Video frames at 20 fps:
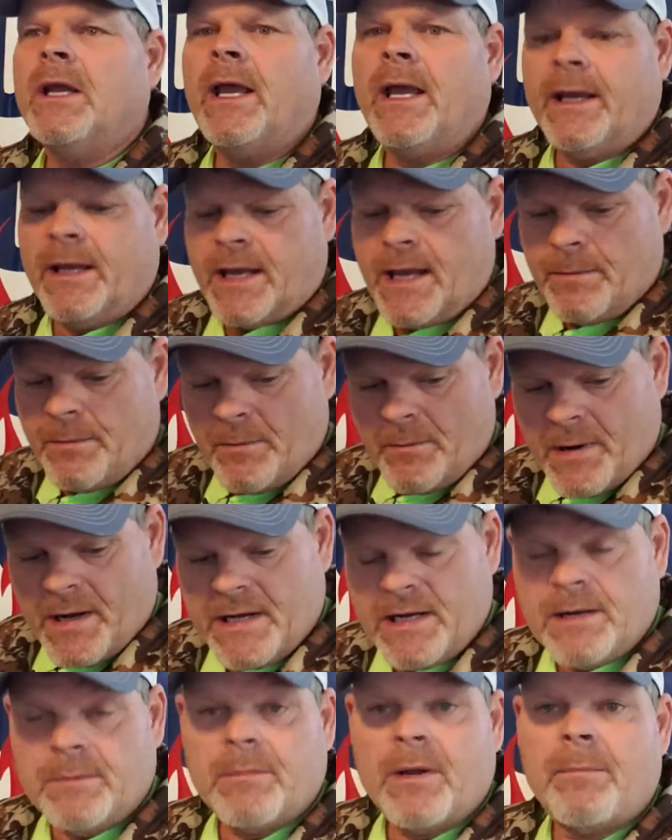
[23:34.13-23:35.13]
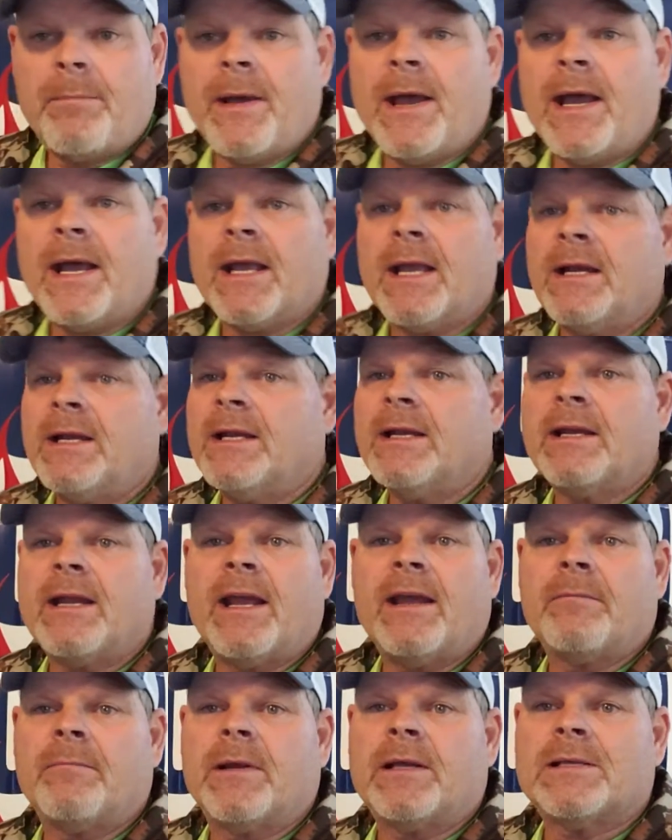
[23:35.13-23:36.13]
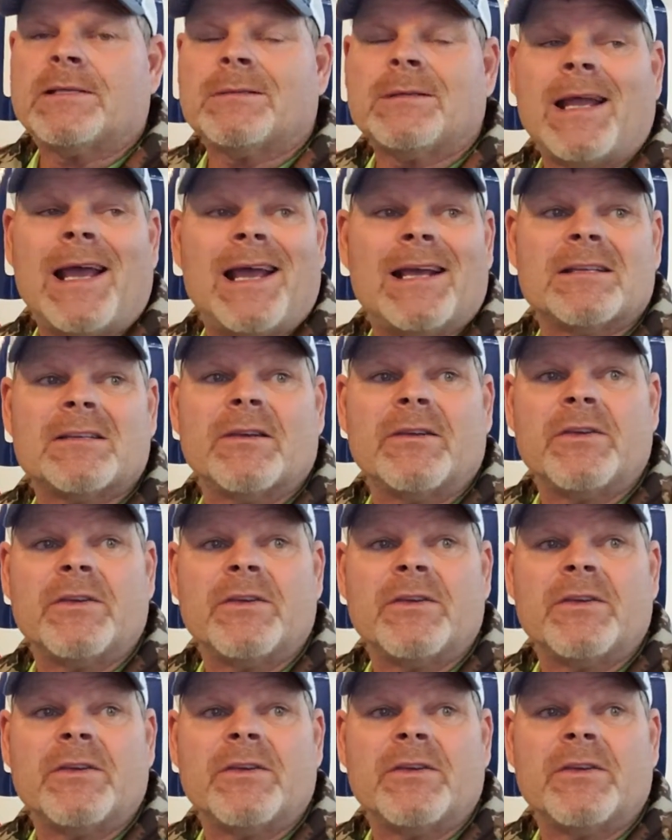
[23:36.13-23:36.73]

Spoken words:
And keep in mind, in my pack, I didn't have my snacks.